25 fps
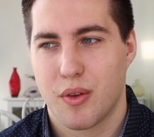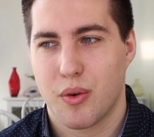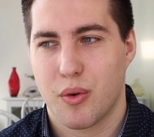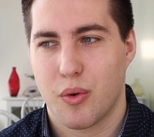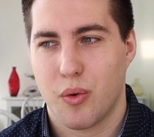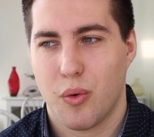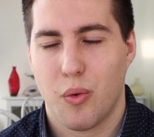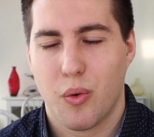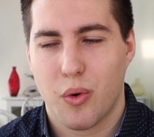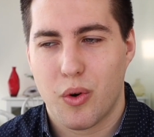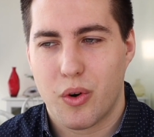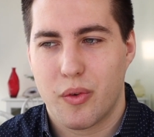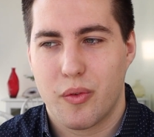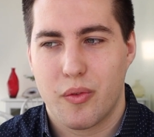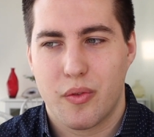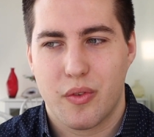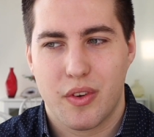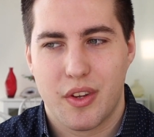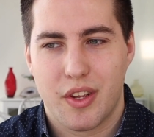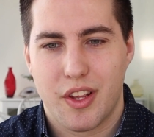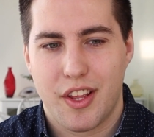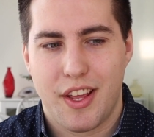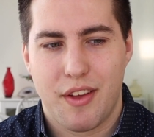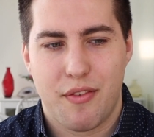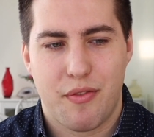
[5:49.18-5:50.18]
Or
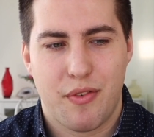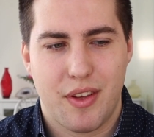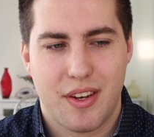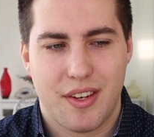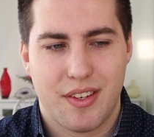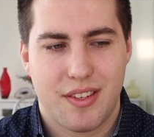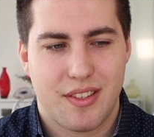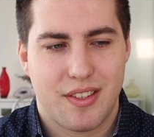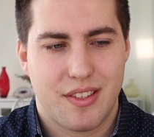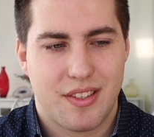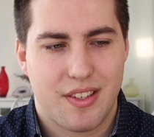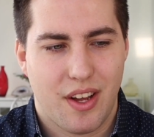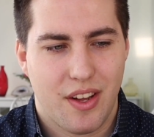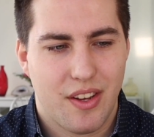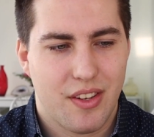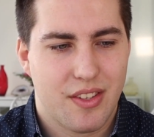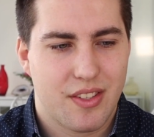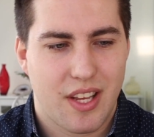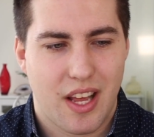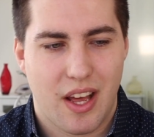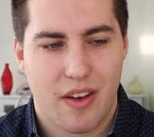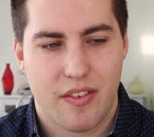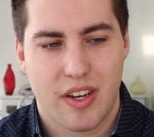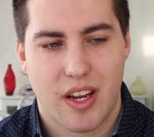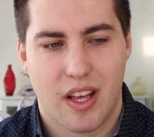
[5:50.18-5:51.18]
if it does
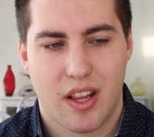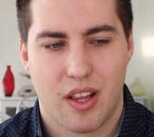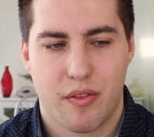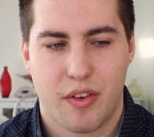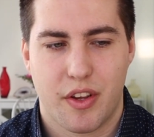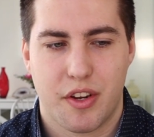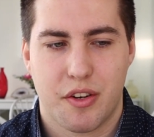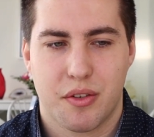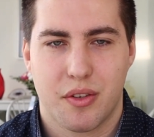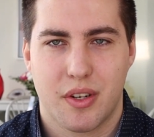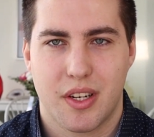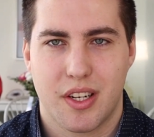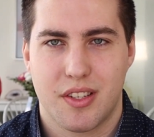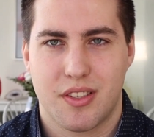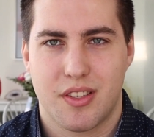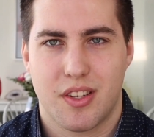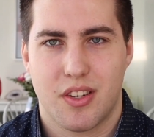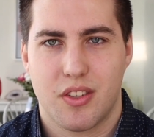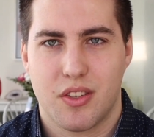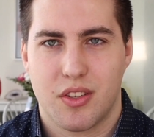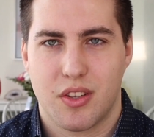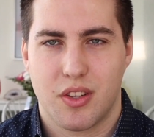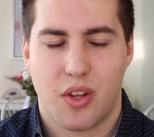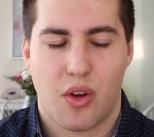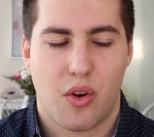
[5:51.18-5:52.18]
have an elevator, is it
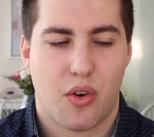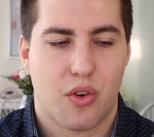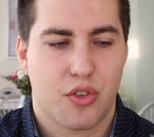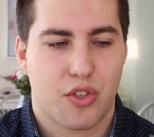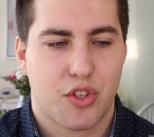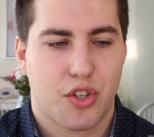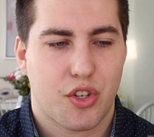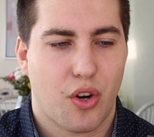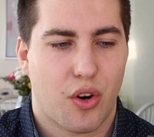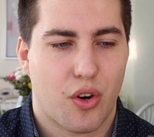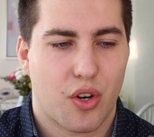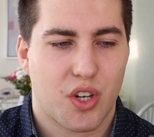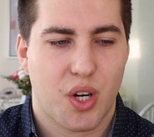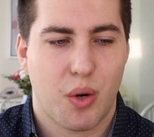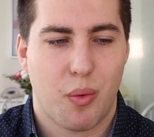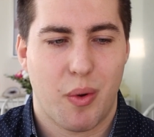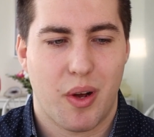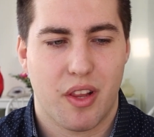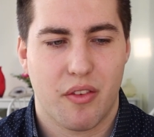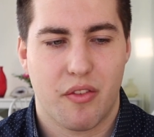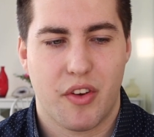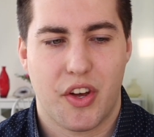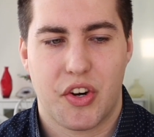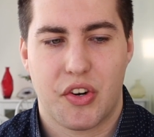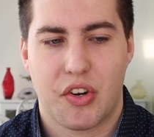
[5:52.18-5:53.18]
a large cargo
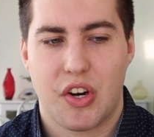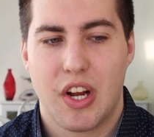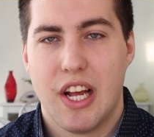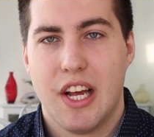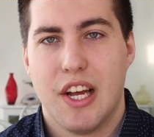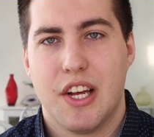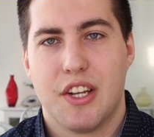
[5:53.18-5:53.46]
elevator?